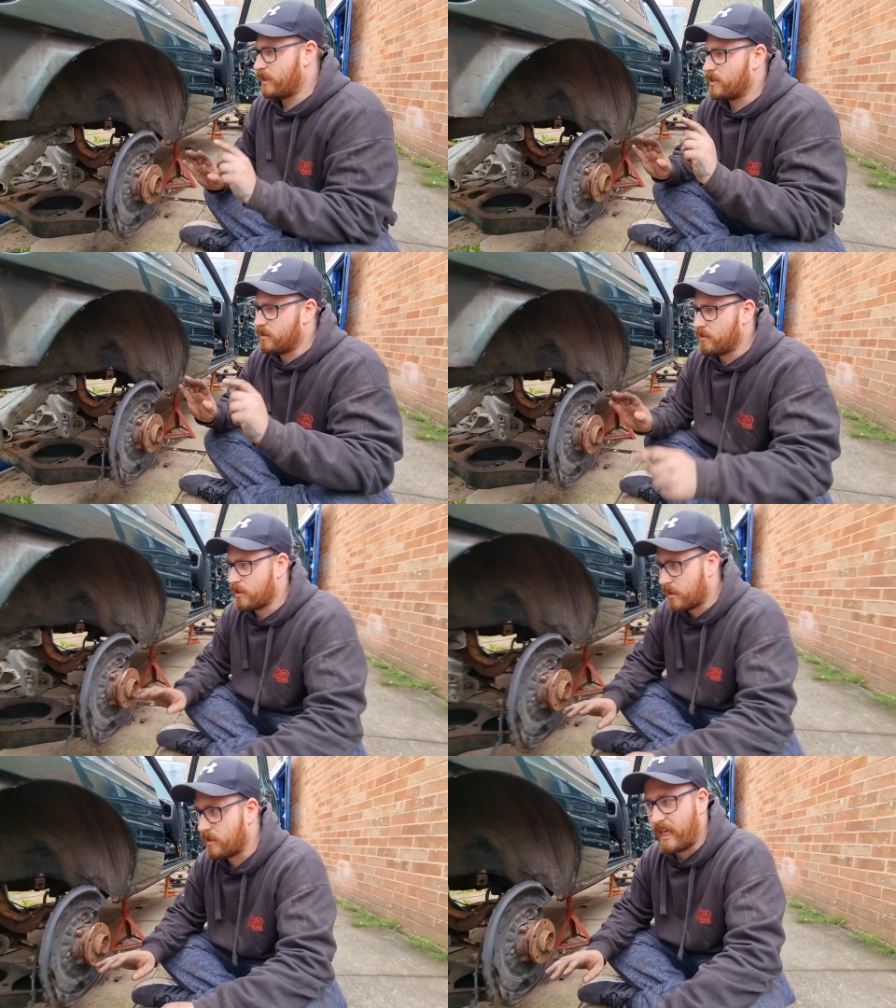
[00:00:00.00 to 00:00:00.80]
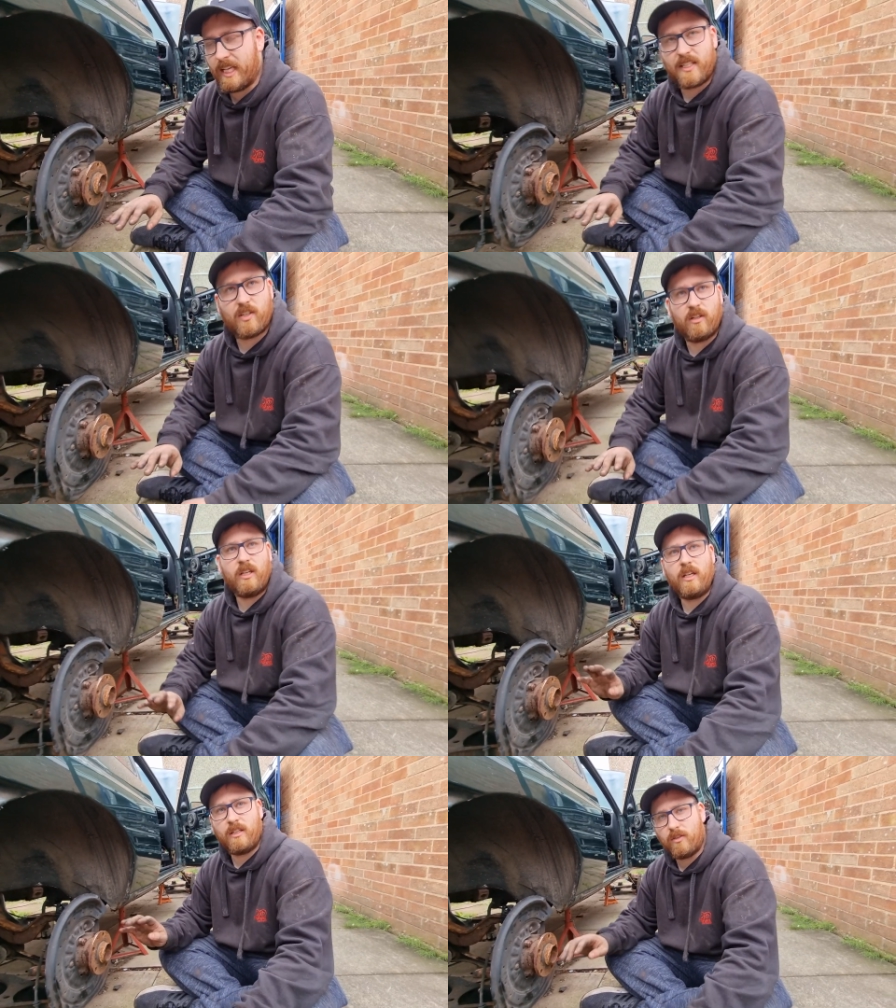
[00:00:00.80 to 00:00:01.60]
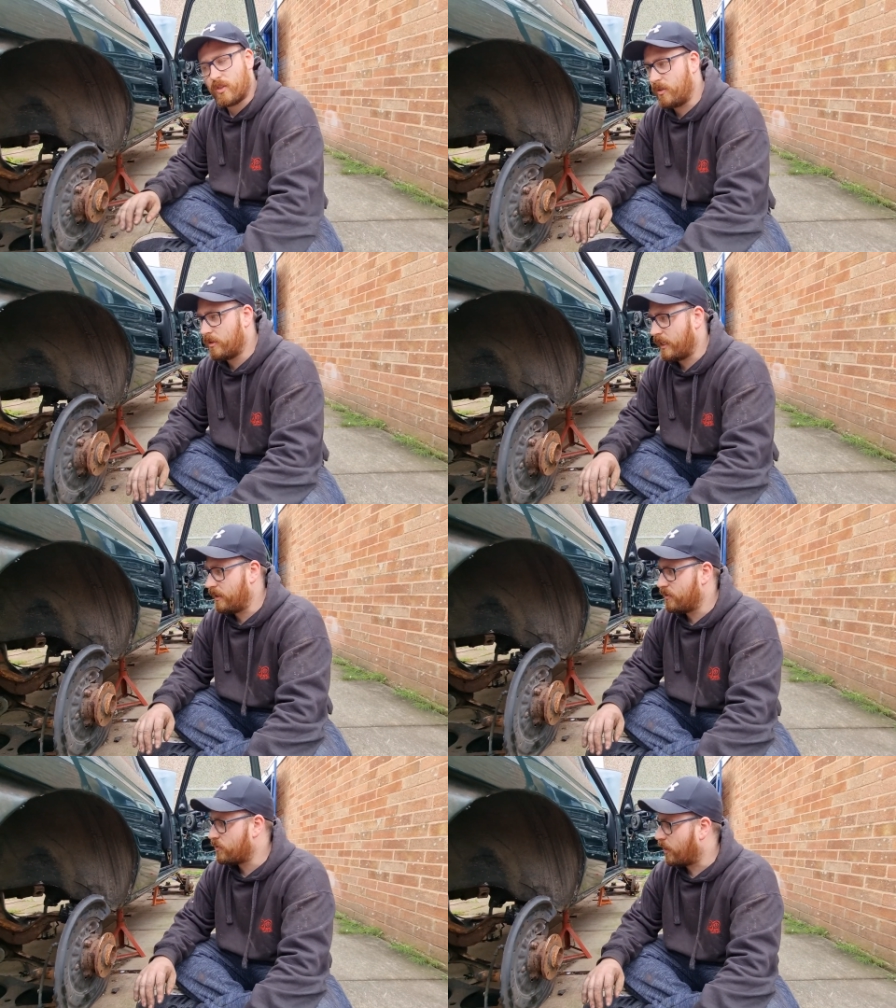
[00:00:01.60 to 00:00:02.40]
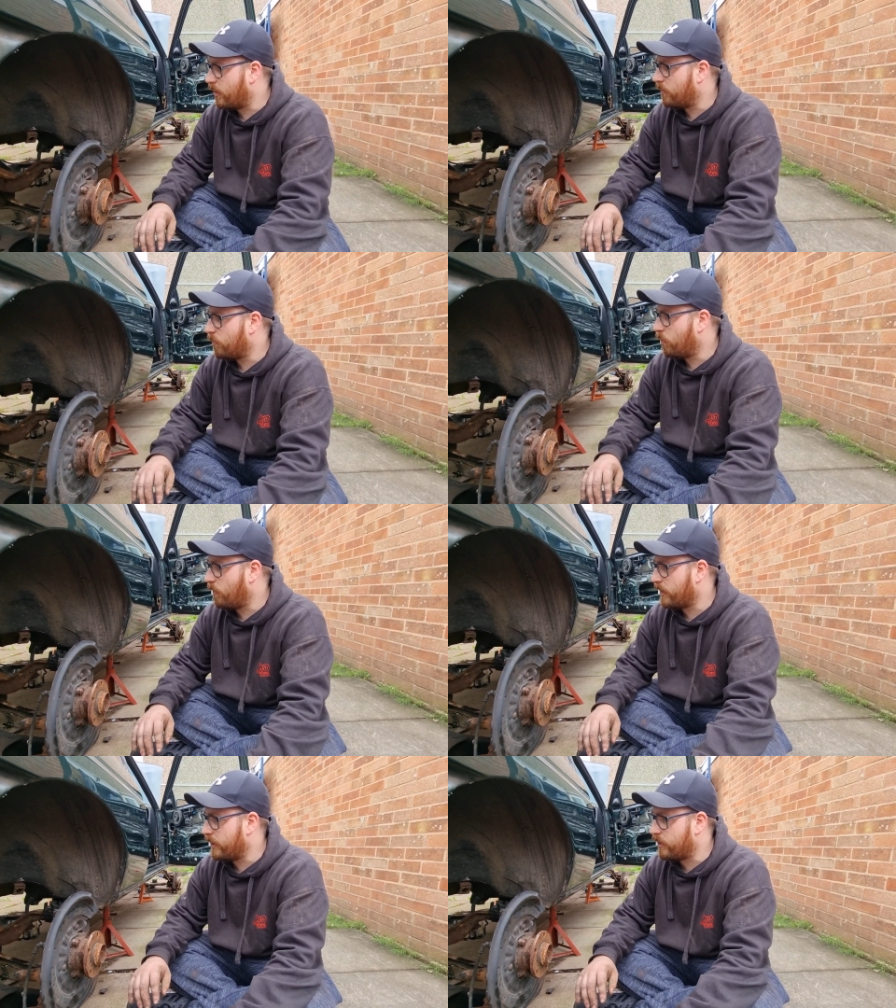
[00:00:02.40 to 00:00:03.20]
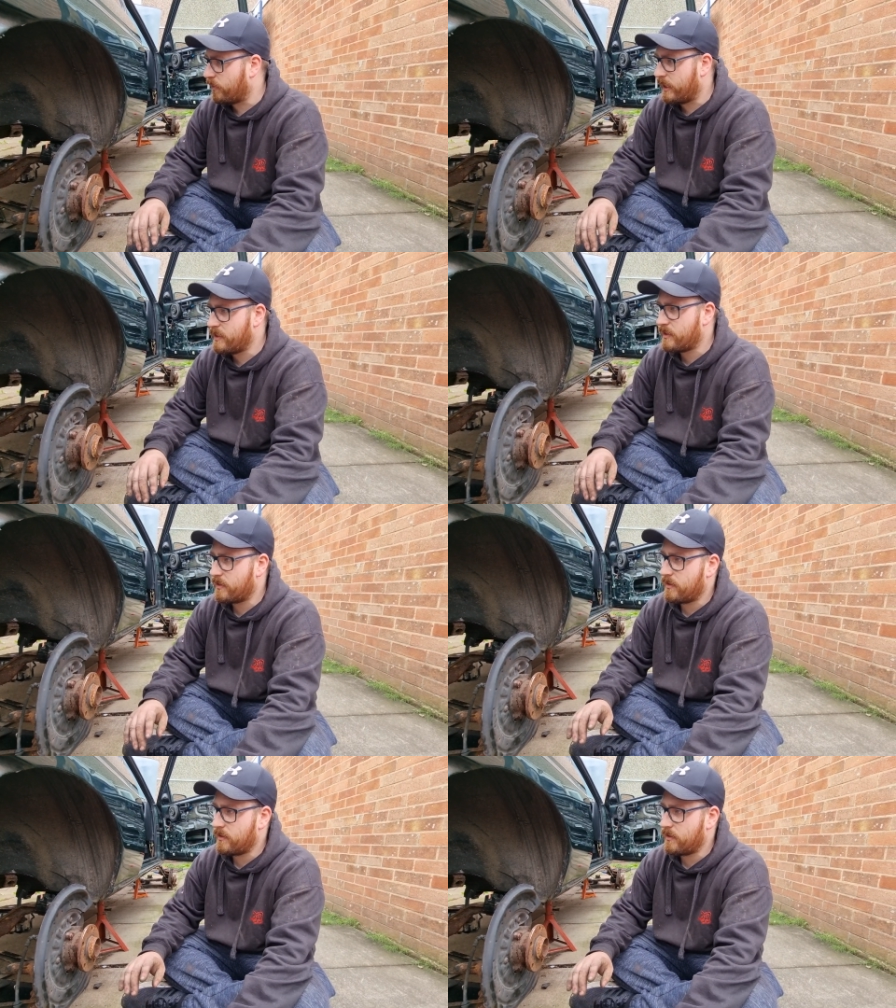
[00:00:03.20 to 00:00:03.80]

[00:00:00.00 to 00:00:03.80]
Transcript: can, because I was getting excited and talking, so what we're going to do is,